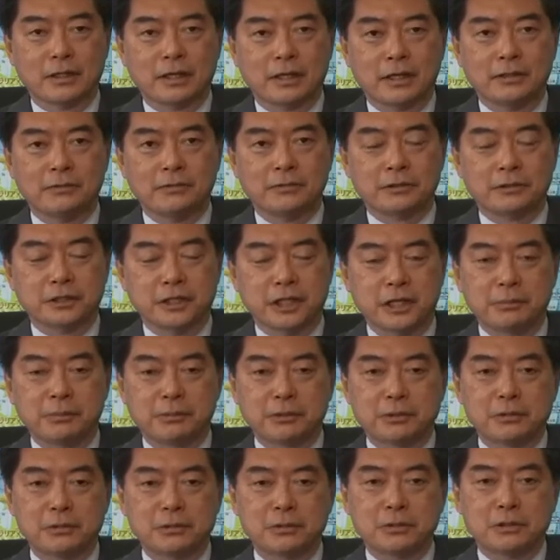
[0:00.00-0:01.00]
And this
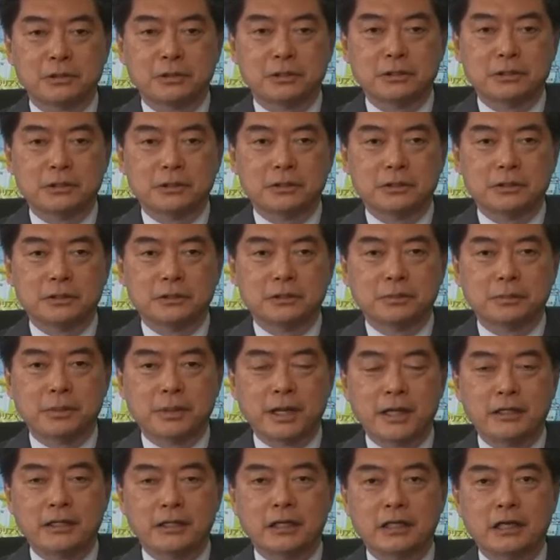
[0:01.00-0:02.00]
April,
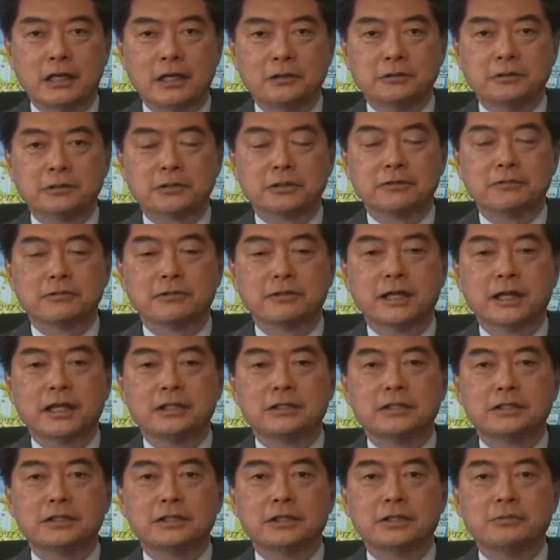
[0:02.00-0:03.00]
Japan announced
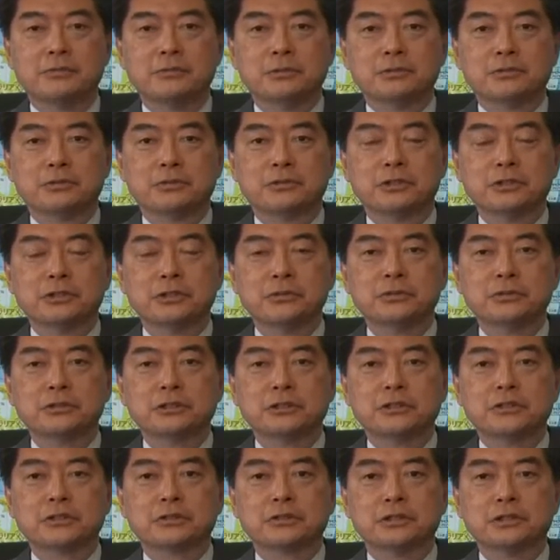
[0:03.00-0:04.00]
that it would reduce
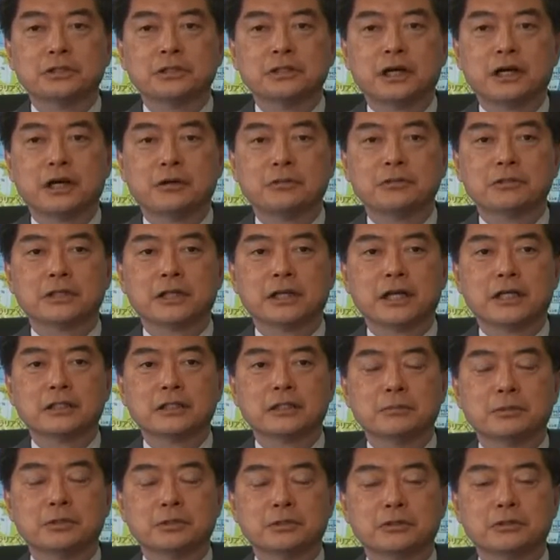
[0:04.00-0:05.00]
its greenhouse gas
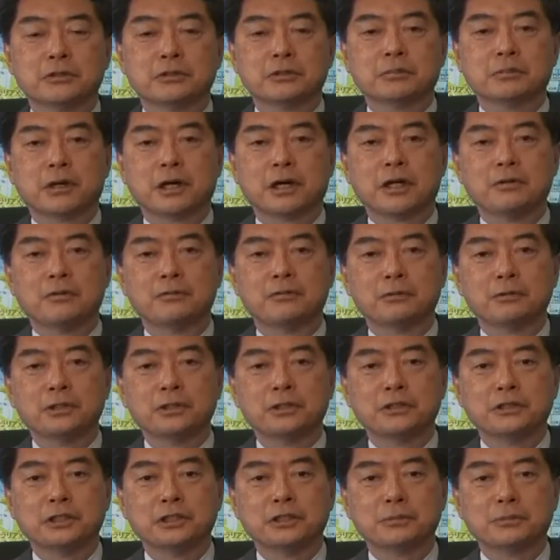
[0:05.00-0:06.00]
emissions by
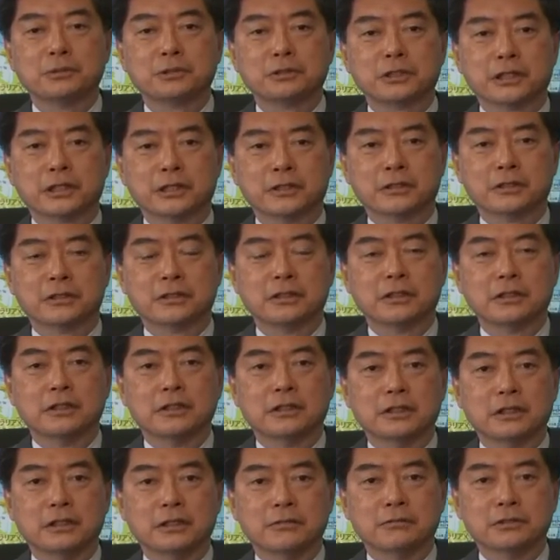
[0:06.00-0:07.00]
46%
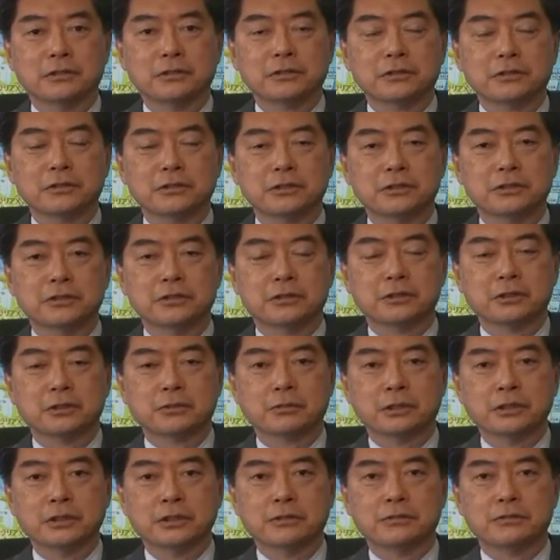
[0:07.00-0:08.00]
in fiscal year
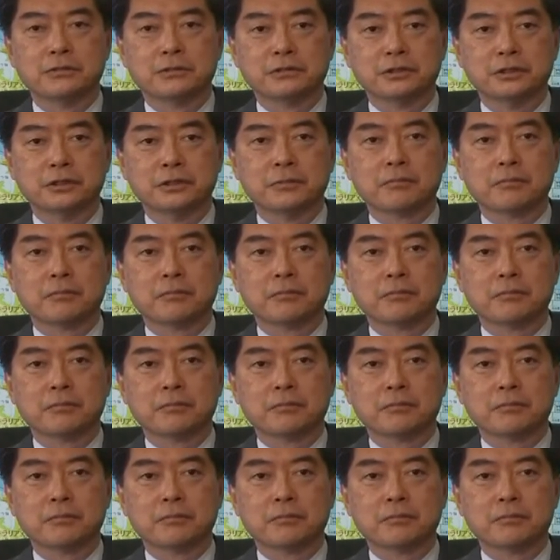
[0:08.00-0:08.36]
2030.